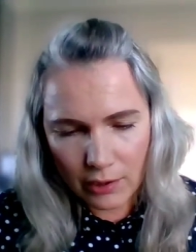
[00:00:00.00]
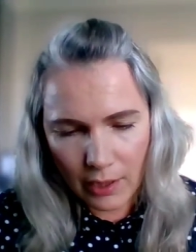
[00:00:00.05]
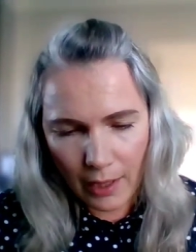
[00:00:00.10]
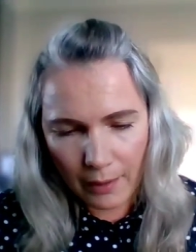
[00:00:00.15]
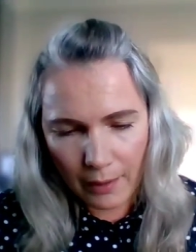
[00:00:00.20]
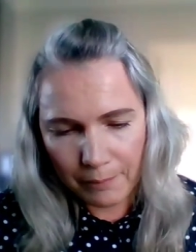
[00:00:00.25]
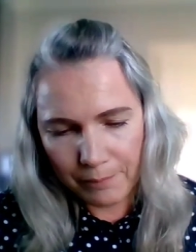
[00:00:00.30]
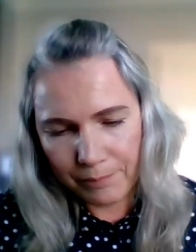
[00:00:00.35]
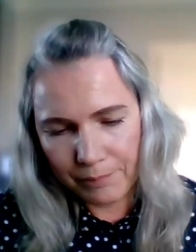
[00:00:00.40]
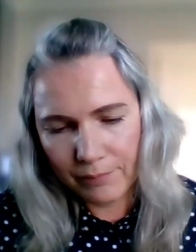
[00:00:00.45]

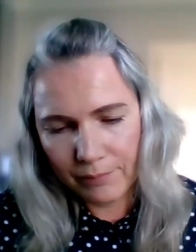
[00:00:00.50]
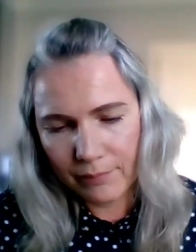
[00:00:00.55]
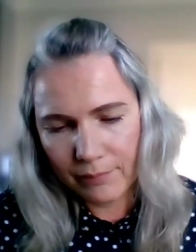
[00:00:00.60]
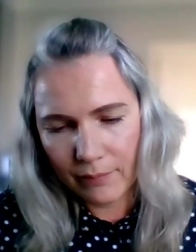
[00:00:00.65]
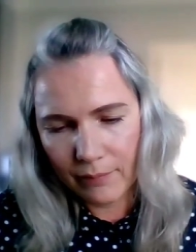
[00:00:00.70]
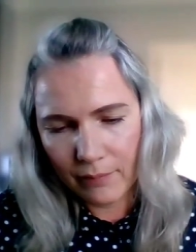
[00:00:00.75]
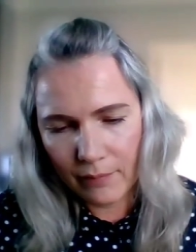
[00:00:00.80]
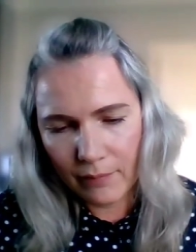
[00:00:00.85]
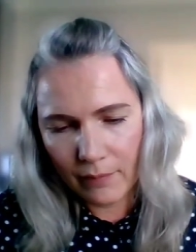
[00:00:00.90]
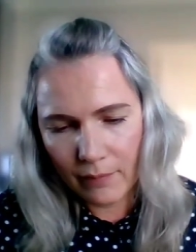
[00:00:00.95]
Okay, that's
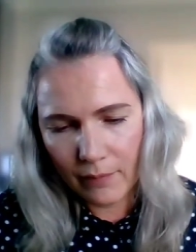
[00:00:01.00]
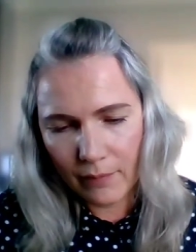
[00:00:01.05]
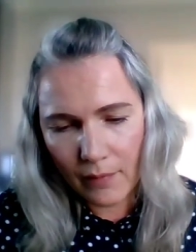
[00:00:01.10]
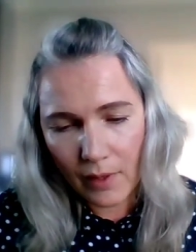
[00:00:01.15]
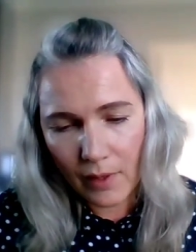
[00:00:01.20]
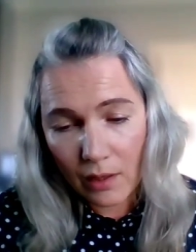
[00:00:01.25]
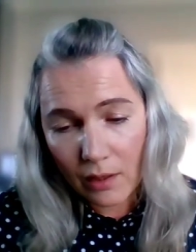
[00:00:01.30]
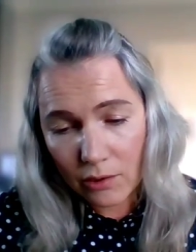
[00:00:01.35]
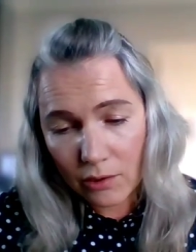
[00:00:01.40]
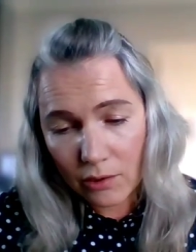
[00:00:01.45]
nice to see
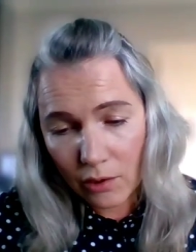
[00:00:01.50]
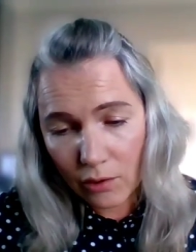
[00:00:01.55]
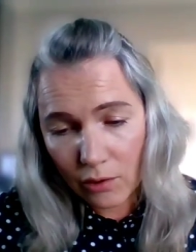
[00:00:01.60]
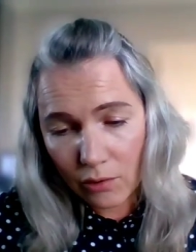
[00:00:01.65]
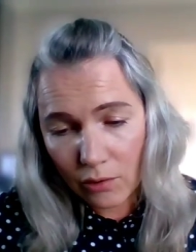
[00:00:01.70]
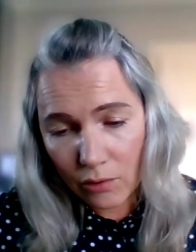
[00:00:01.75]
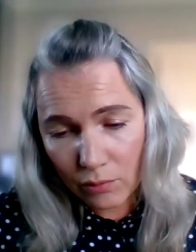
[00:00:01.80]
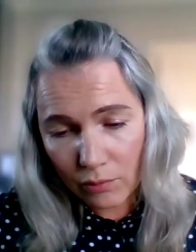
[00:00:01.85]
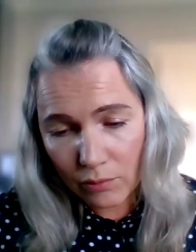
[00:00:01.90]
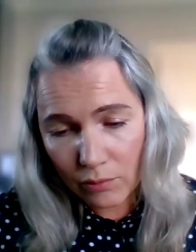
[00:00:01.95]
so, a
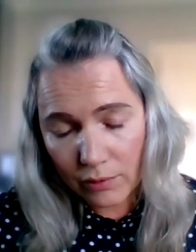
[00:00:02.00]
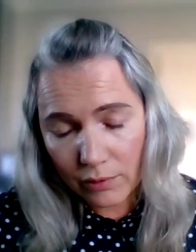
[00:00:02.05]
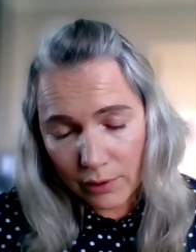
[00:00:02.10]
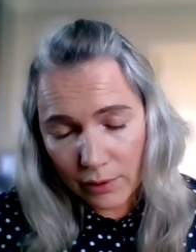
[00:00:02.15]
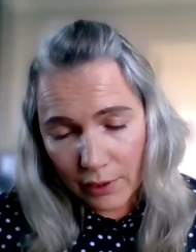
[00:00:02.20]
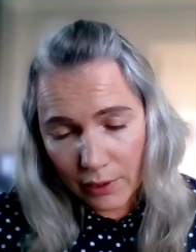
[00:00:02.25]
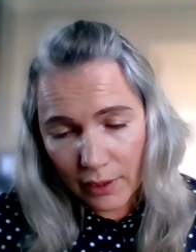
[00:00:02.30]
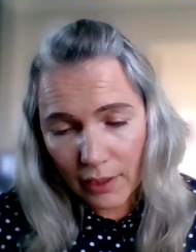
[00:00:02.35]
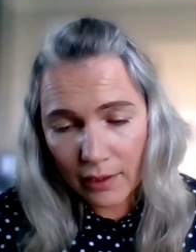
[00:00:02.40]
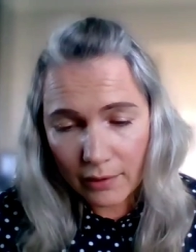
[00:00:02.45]
celebrity
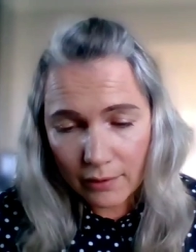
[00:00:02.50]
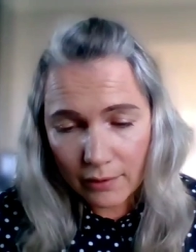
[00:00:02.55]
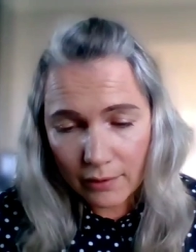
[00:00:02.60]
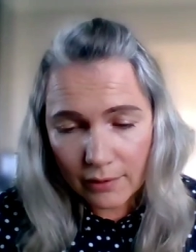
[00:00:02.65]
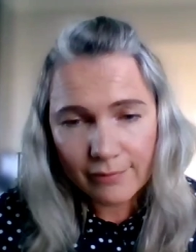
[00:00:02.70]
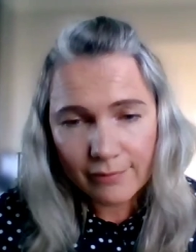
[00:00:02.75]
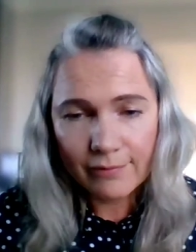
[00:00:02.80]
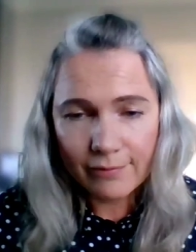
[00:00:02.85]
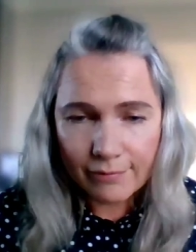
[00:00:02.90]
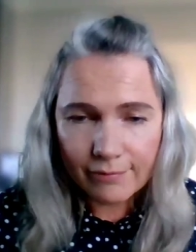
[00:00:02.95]
who's
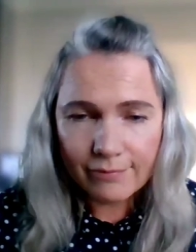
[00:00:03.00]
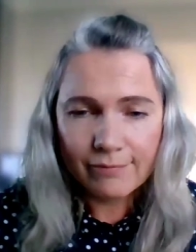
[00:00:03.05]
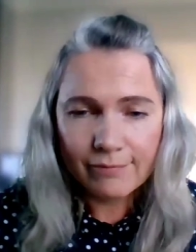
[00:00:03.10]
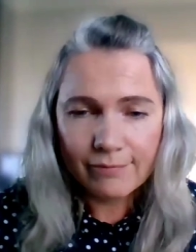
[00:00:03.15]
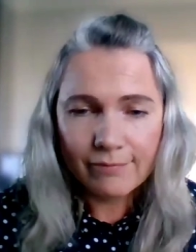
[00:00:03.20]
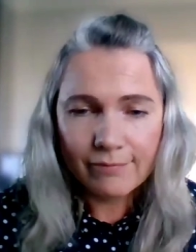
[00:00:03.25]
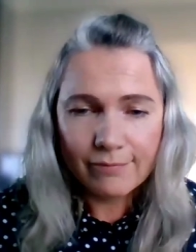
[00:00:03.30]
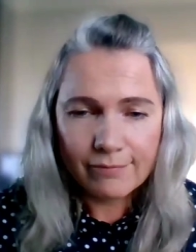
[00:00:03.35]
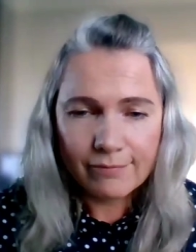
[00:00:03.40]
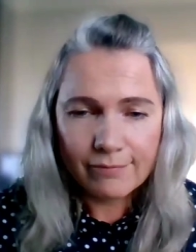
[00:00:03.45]

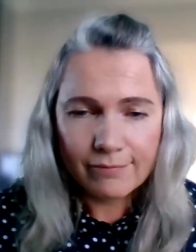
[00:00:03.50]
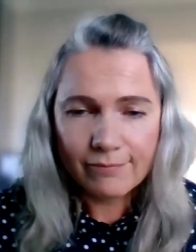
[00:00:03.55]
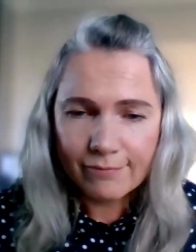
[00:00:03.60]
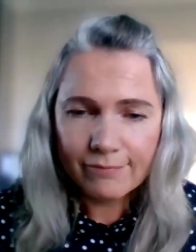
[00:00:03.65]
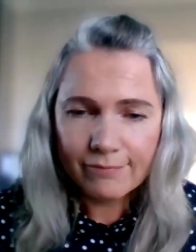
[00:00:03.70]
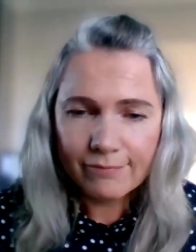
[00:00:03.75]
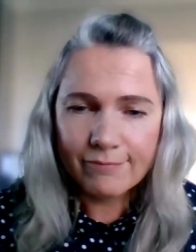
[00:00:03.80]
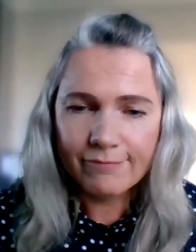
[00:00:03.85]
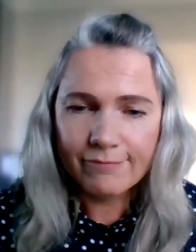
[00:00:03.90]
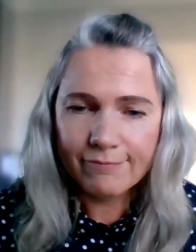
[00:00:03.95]
stayed
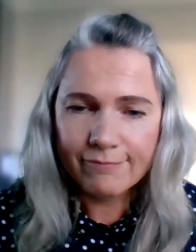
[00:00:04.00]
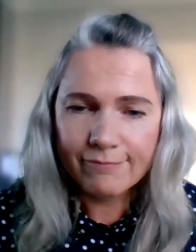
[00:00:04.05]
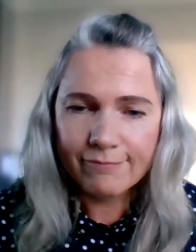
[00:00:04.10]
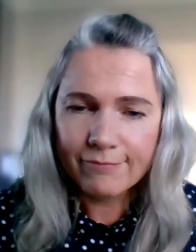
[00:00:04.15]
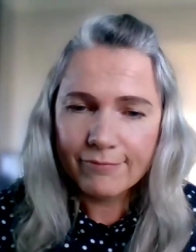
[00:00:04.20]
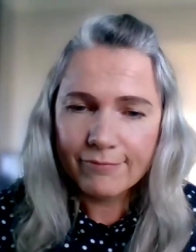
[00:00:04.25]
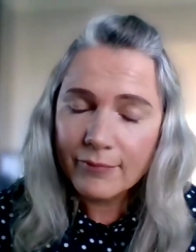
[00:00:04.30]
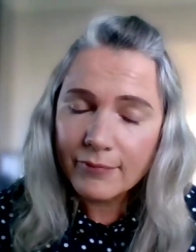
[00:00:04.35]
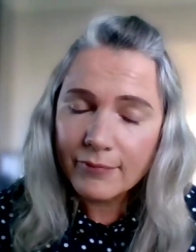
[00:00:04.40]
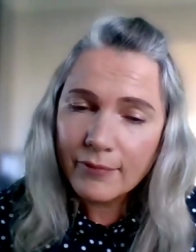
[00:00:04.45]
normal.
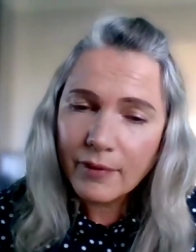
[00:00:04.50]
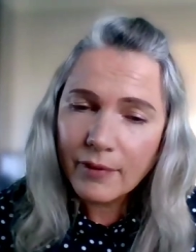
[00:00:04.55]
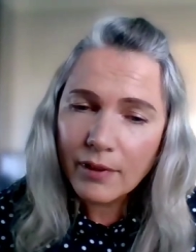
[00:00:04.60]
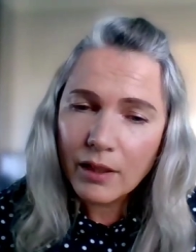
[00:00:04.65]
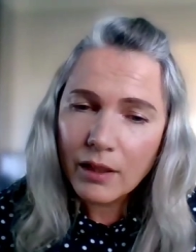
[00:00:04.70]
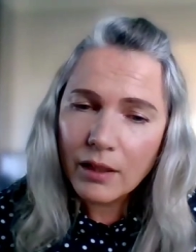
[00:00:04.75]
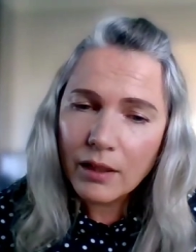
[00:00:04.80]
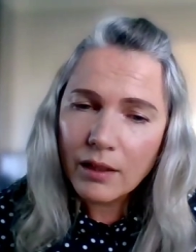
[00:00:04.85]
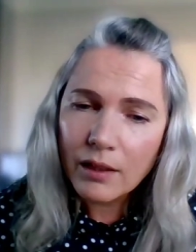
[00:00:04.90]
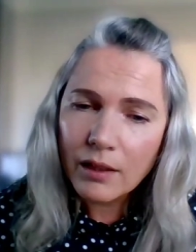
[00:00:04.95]

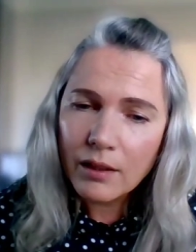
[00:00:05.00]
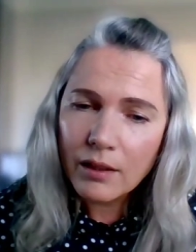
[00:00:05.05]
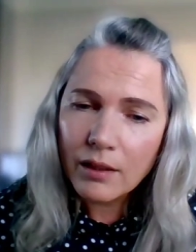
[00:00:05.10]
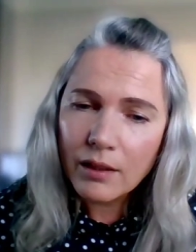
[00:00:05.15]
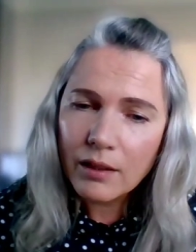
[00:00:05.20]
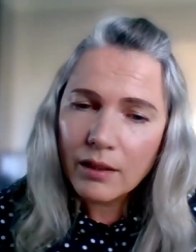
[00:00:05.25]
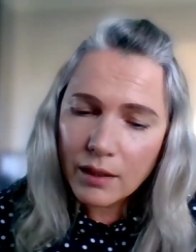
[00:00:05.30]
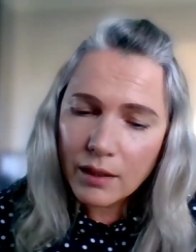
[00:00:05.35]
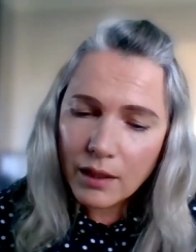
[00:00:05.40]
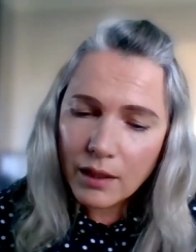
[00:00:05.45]
Yeah,
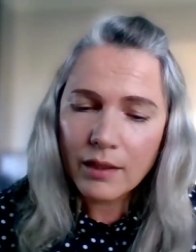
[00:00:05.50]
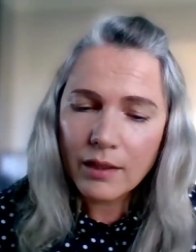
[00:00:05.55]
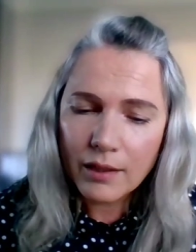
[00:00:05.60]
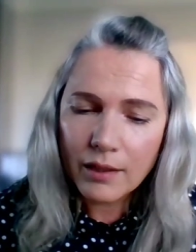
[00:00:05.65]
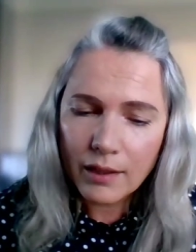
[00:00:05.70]
yeah.